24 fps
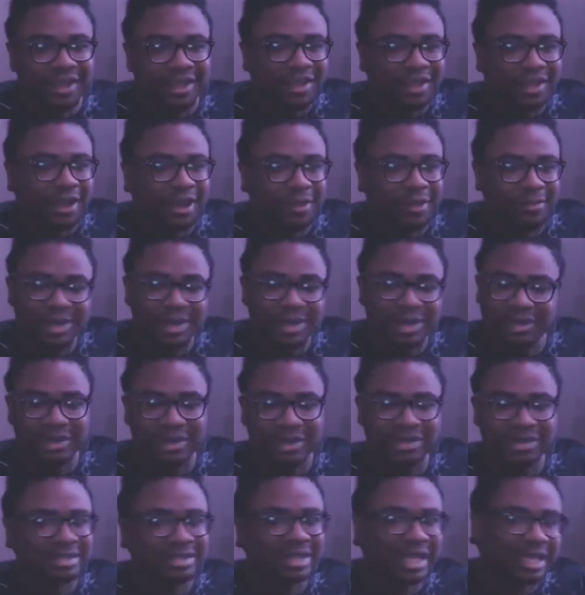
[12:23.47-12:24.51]
But
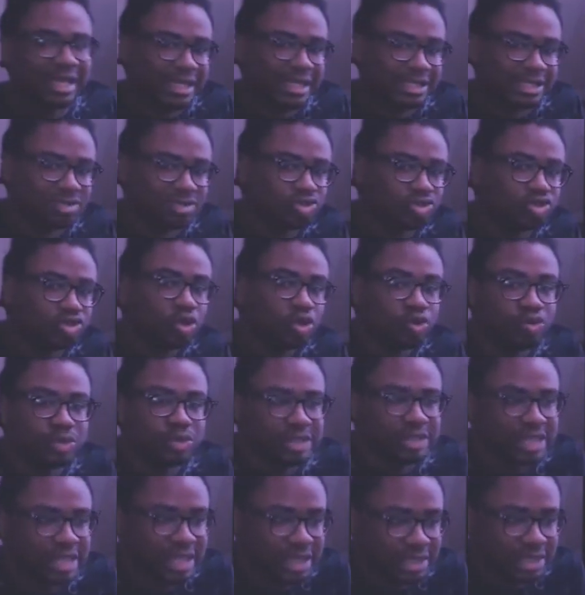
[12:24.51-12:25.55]
anyways, like, as soon as he
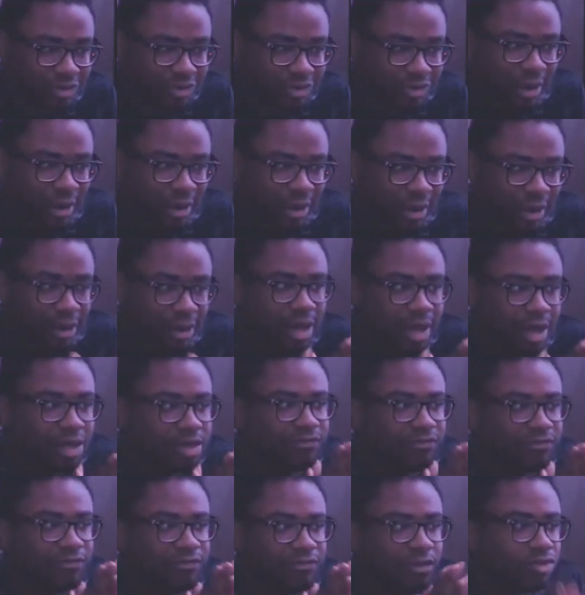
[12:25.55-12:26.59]
hits the ground, the
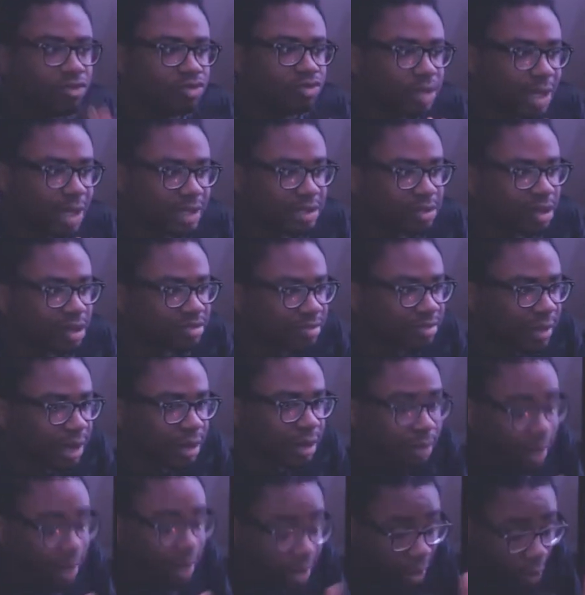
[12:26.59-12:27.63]
vocal track starts playing. I'm
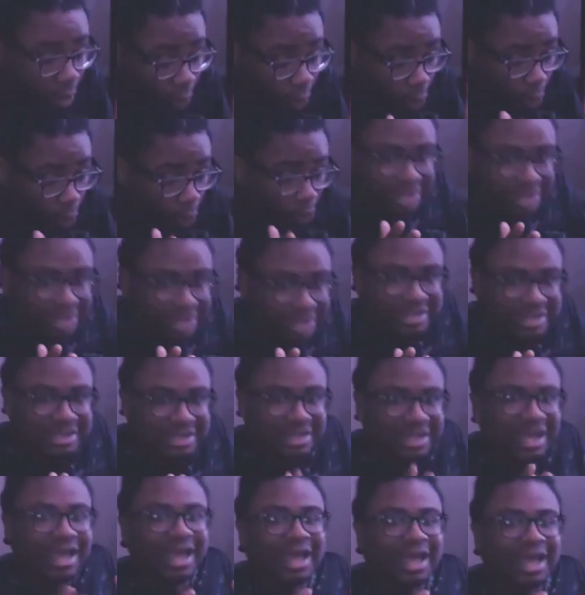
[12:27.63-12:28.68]
like, holy shit.
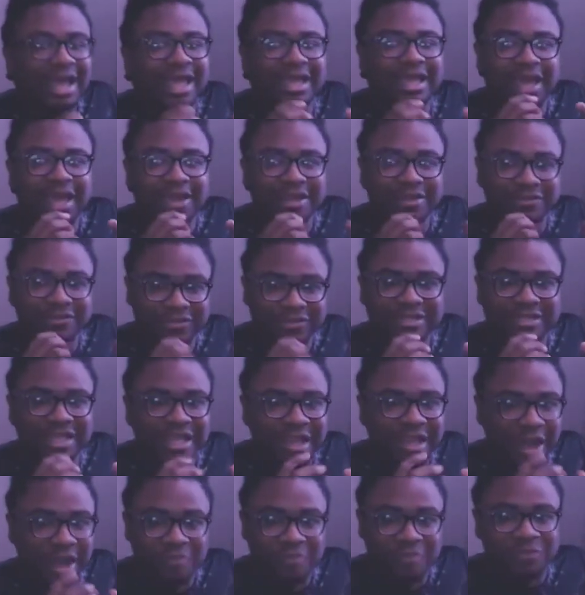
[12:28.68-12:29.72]
Like, it feels like
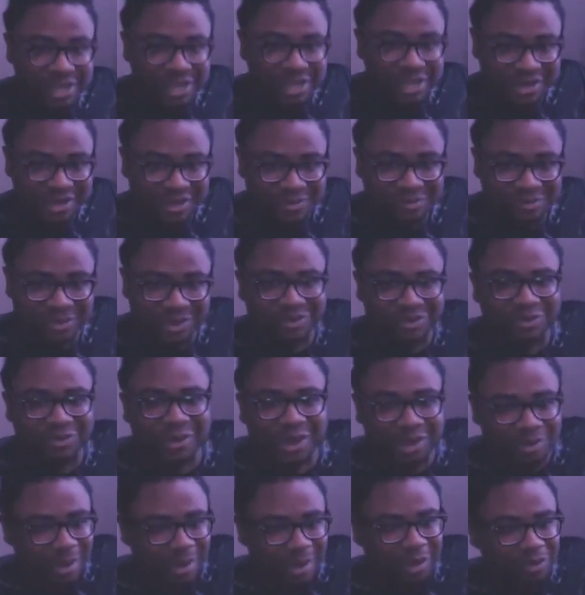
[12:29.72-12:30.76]
I'm getting
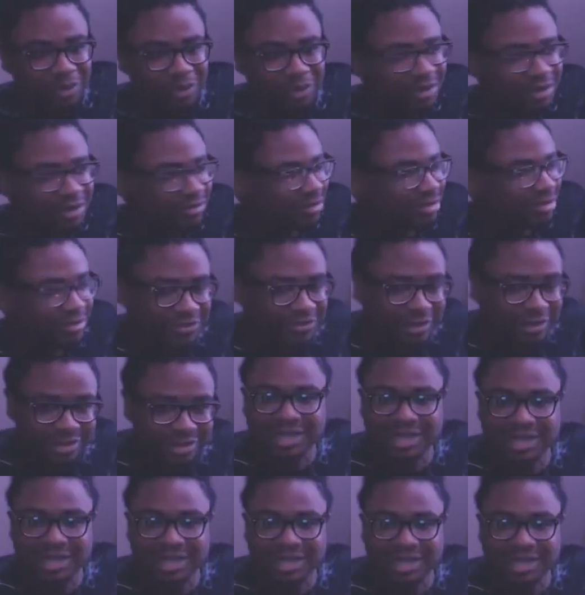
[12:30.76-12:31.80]
obliterated by whatever the fuck,
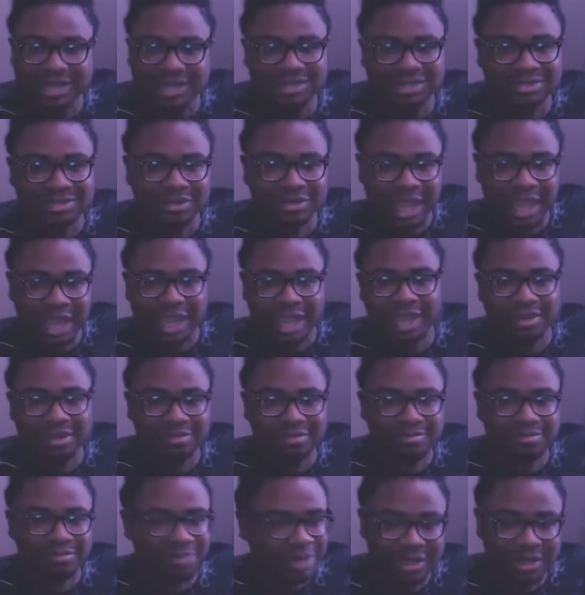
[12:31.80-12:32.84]
those master
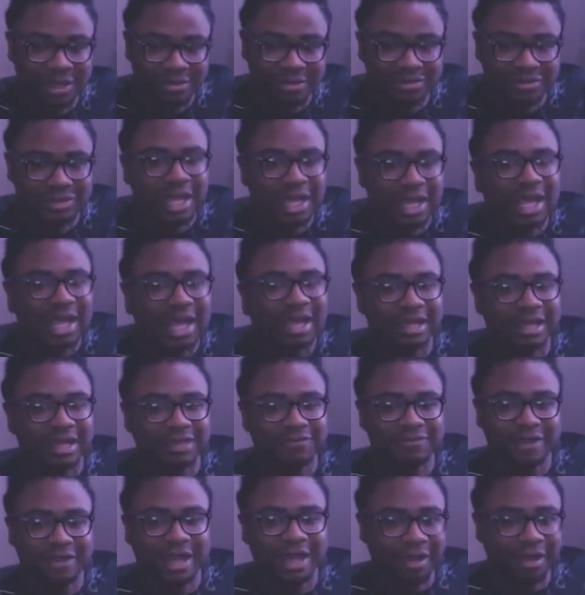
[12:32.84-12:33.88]
hand beams. Like, it
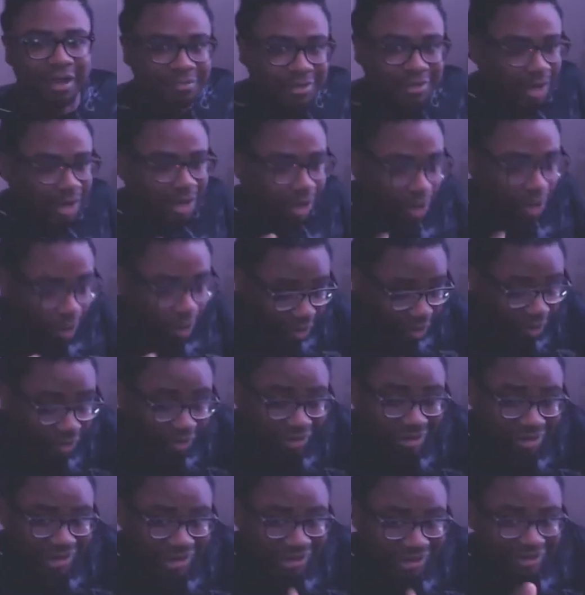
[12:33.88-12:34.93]
feels like I'm getting like,
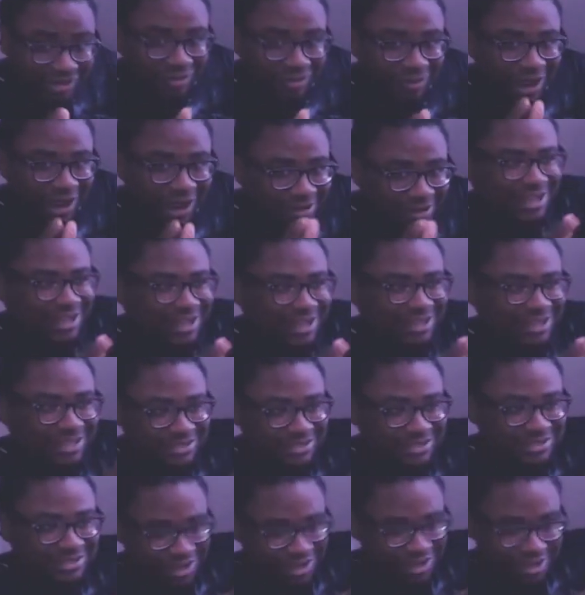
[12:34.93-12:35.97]
holy crap, the
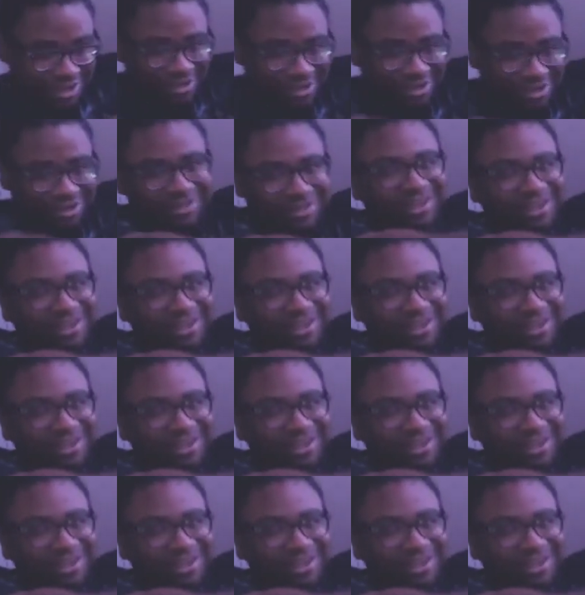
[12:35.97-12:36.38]
song.